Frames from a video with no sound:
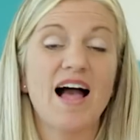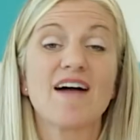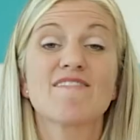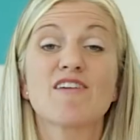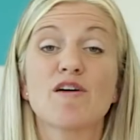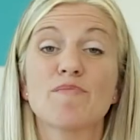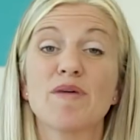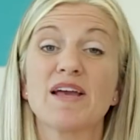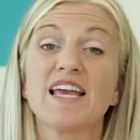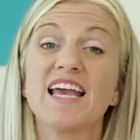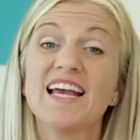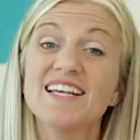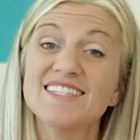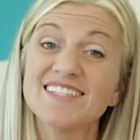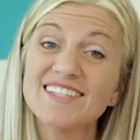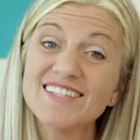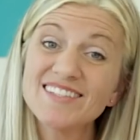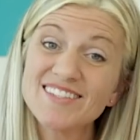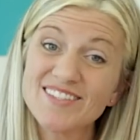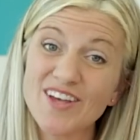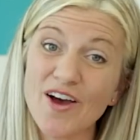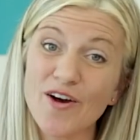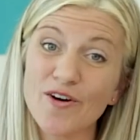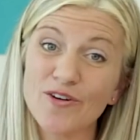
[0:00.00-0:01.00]
I've got my
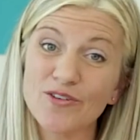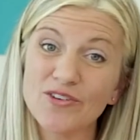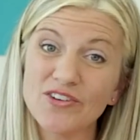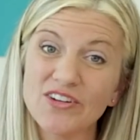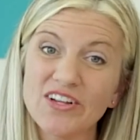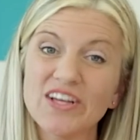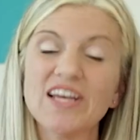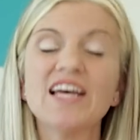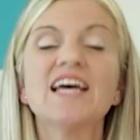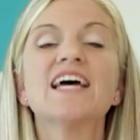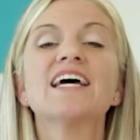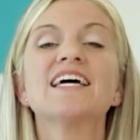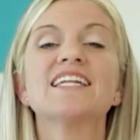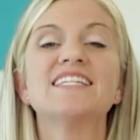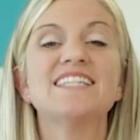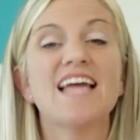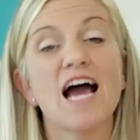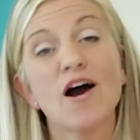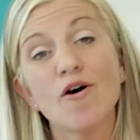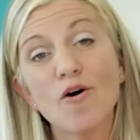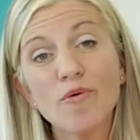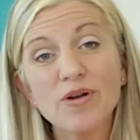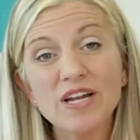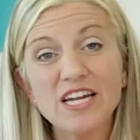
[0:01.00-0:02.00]
casing sewn.
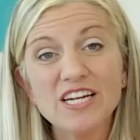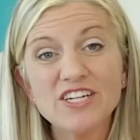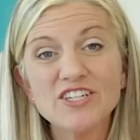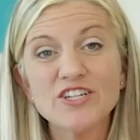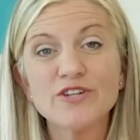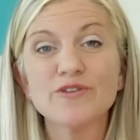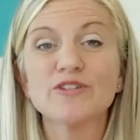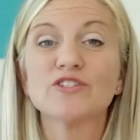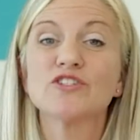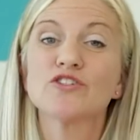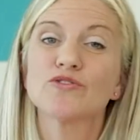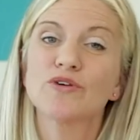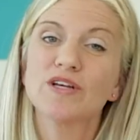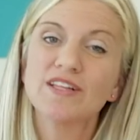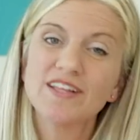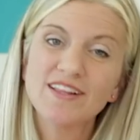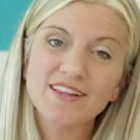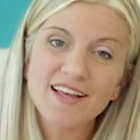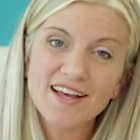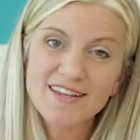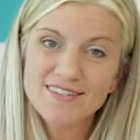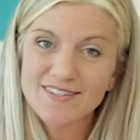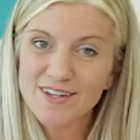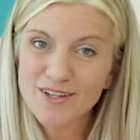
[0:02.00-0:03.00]
Now all we need to do is string the
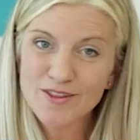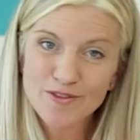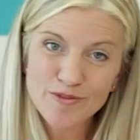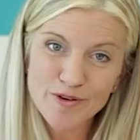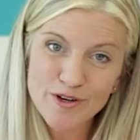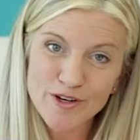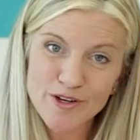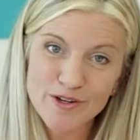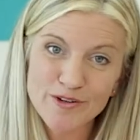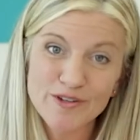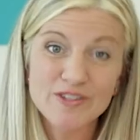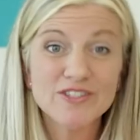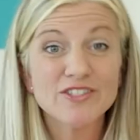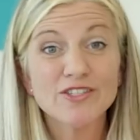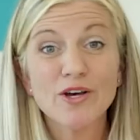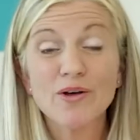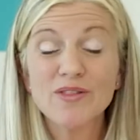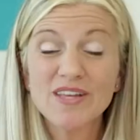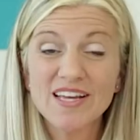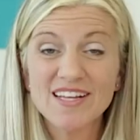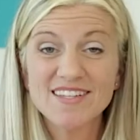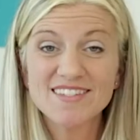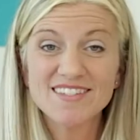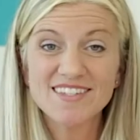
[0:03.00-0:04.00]
elastic through,
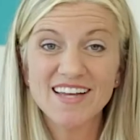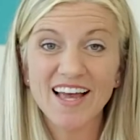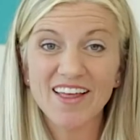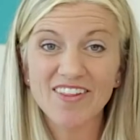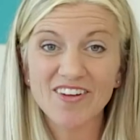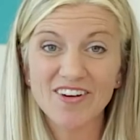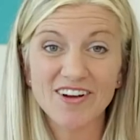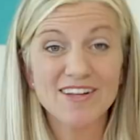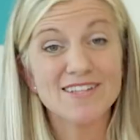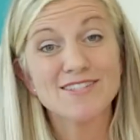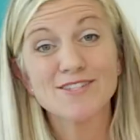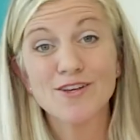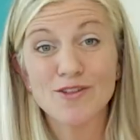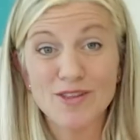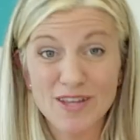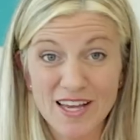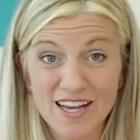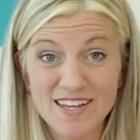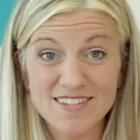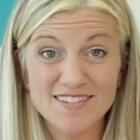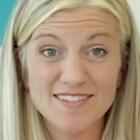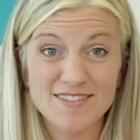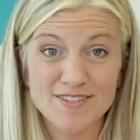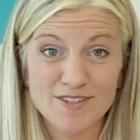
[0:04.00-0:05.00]
sew the ends together, and sew the
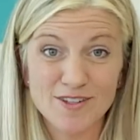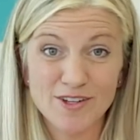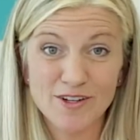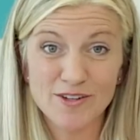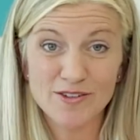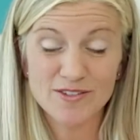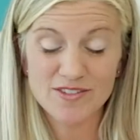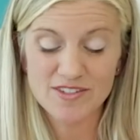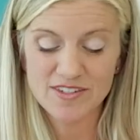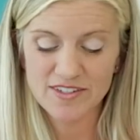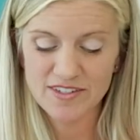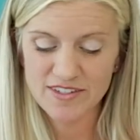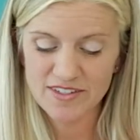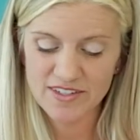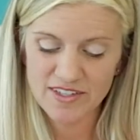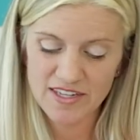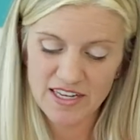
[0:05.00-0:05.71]
casings closed.